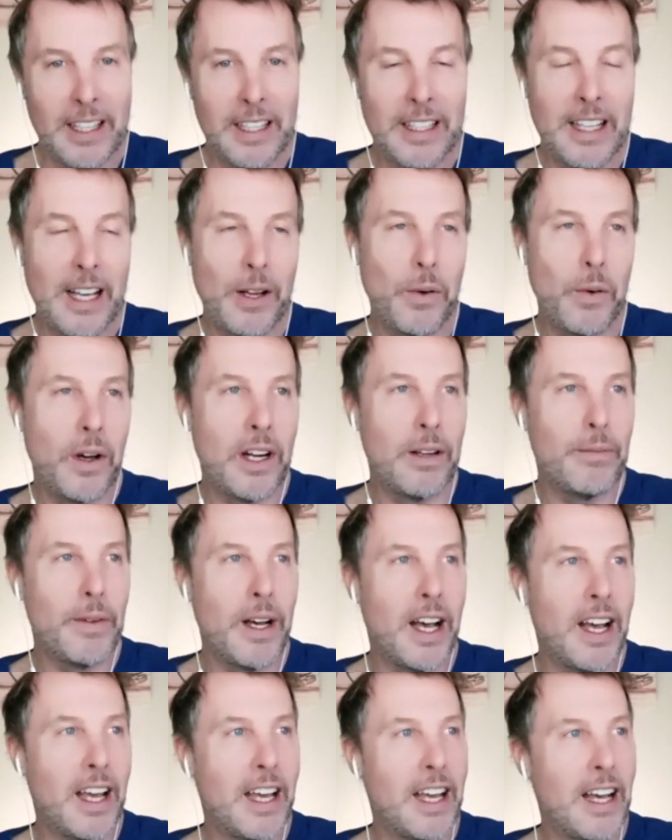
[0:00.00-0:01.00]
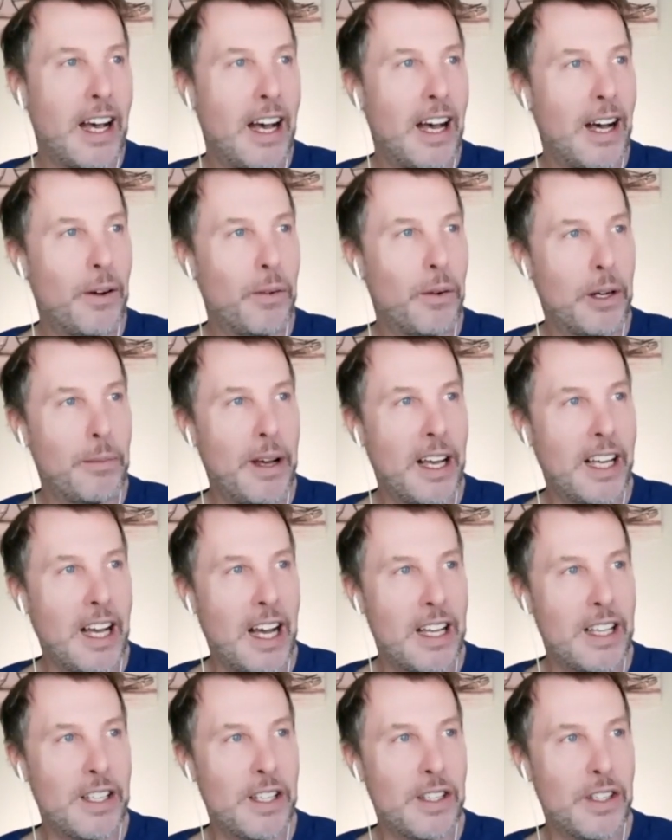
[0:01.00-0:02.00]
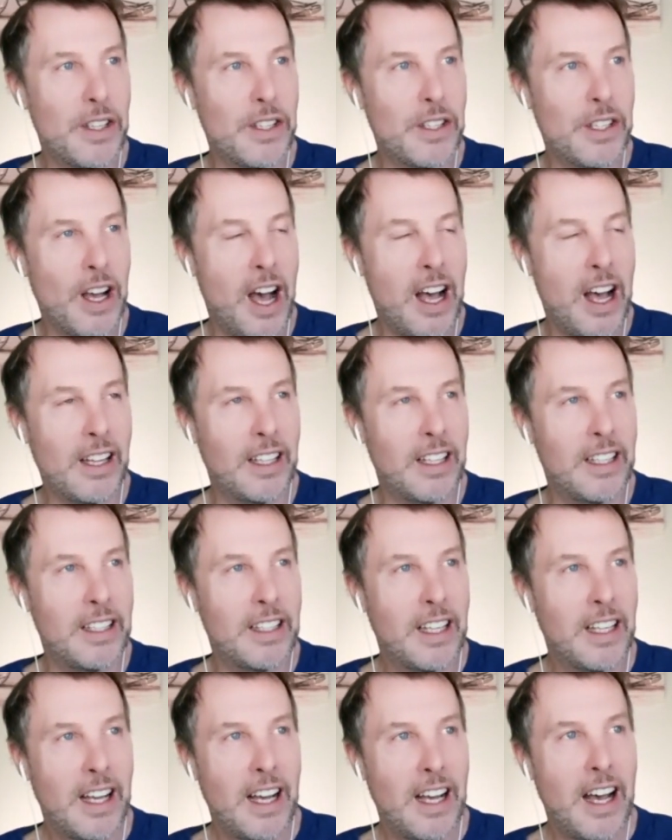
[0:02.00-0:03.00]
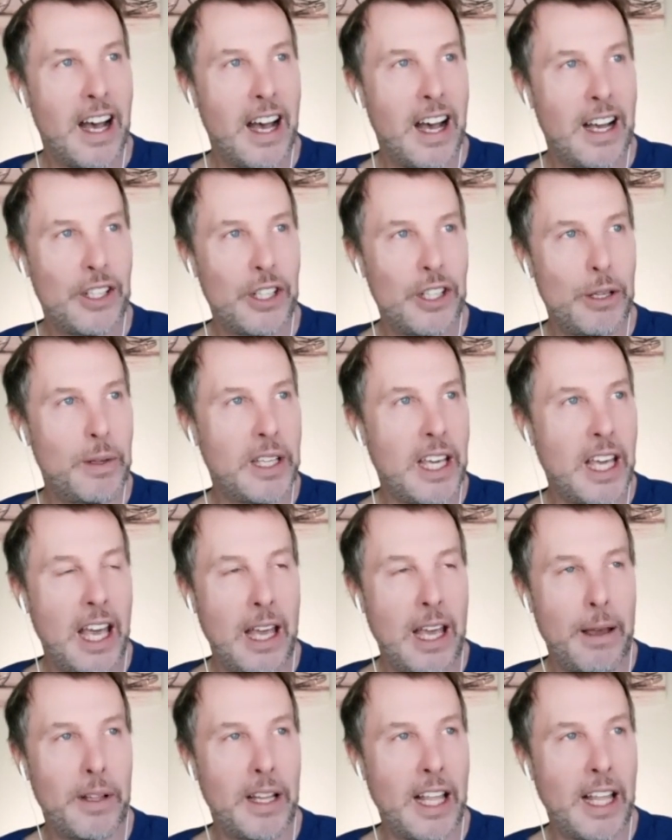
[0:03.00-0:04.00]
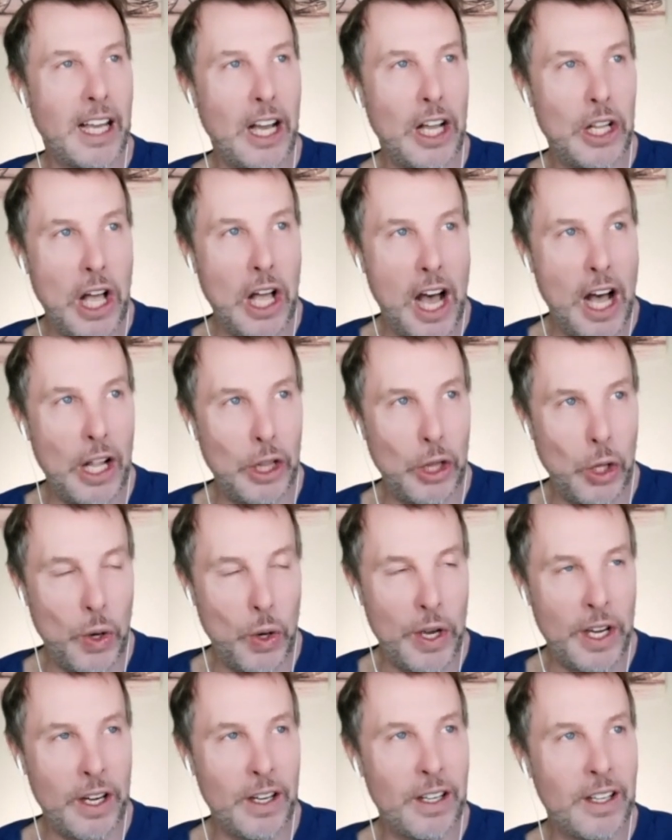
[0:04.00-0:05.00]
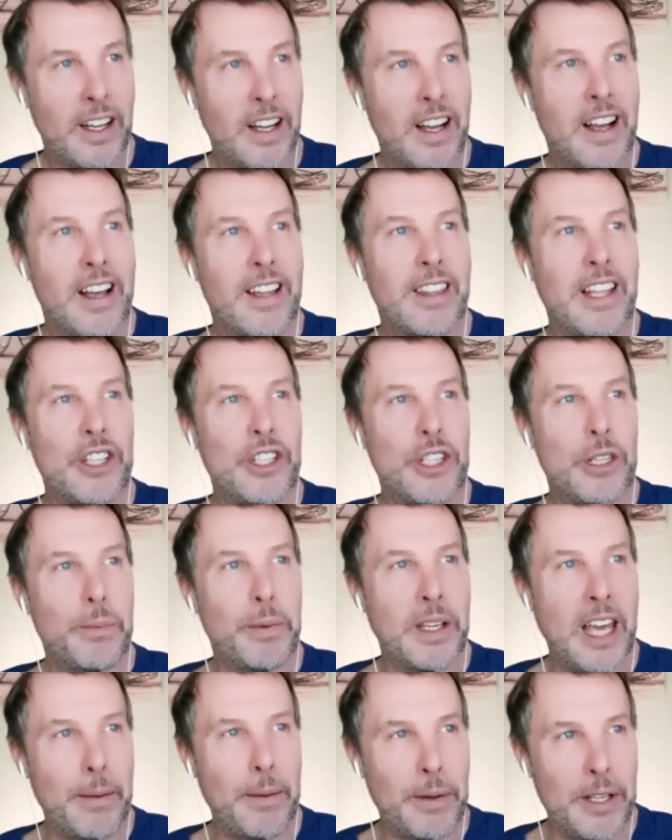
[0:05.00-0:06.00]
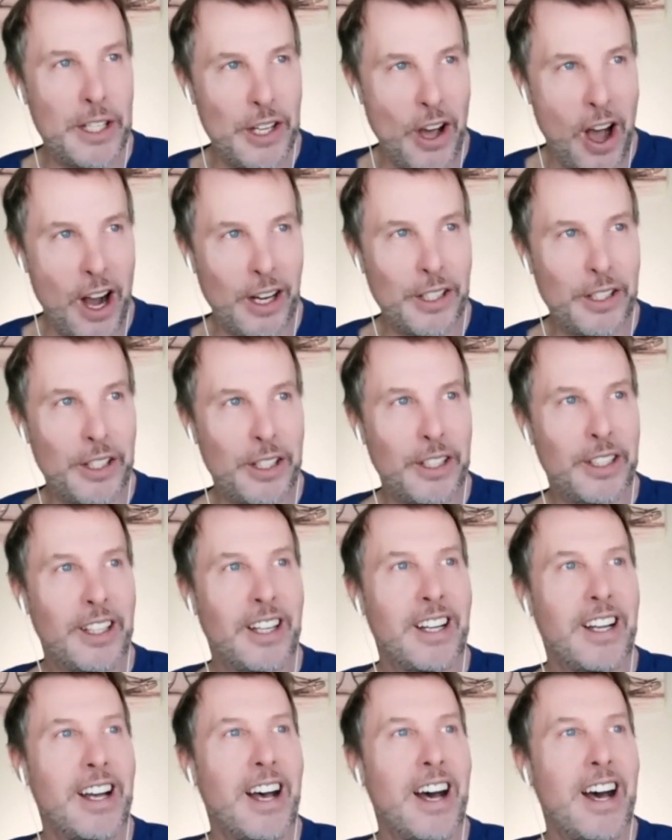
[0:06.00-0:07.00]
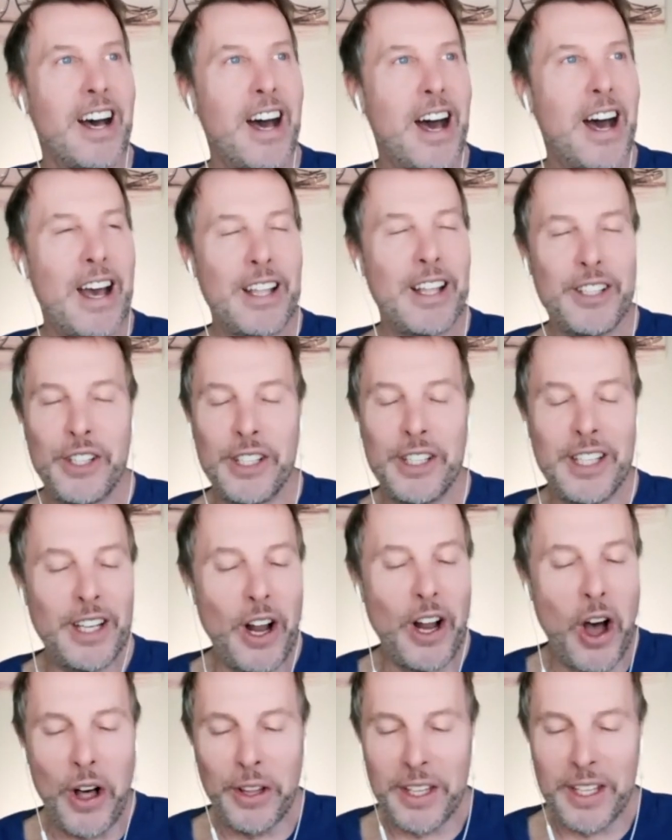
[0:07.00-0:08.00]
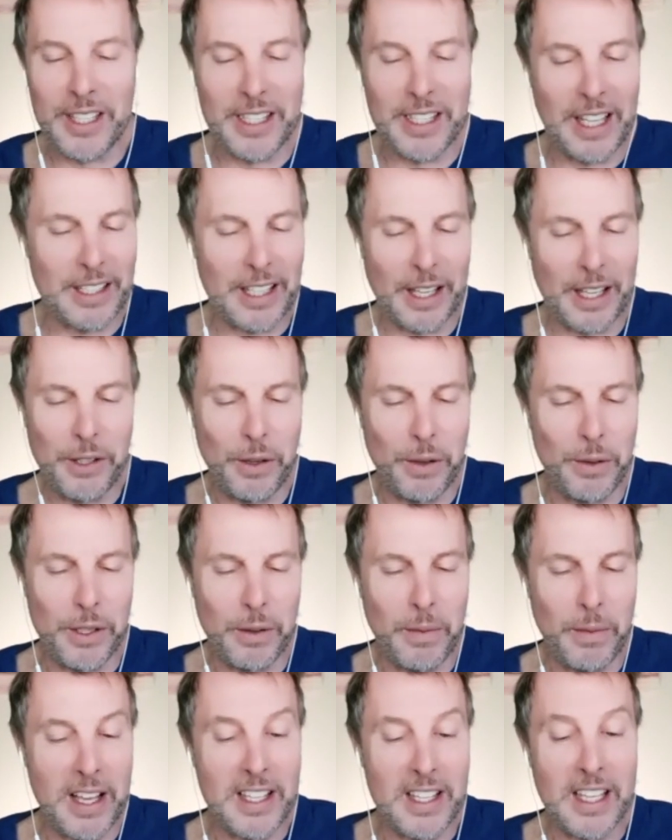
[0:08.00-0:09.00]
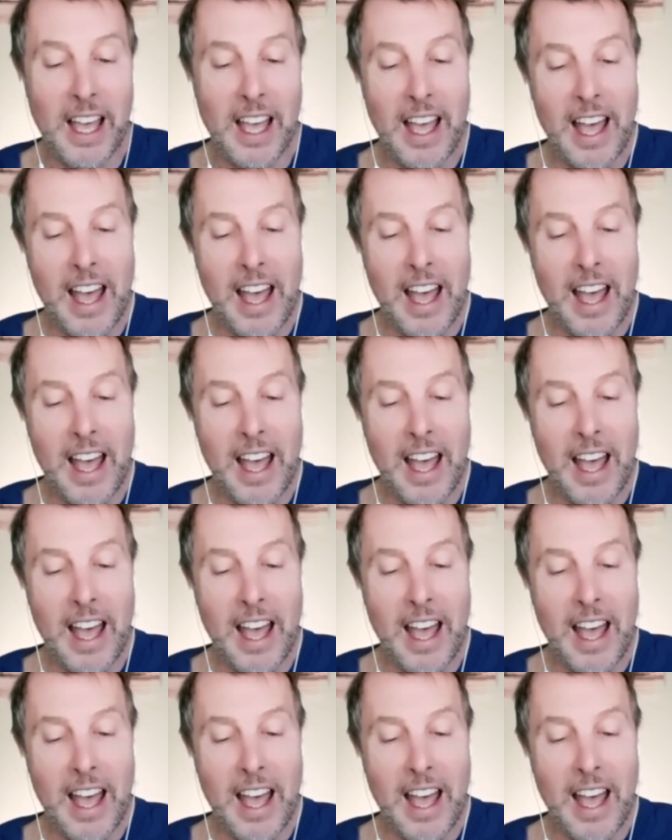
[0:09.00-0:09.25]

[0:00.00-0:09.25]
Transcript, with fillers: Like one of my uh, one of my cousins in Scotland, uh, she became like a, a lawyer, then she became a doctor, uh, and she did all these things. Like she was amazing.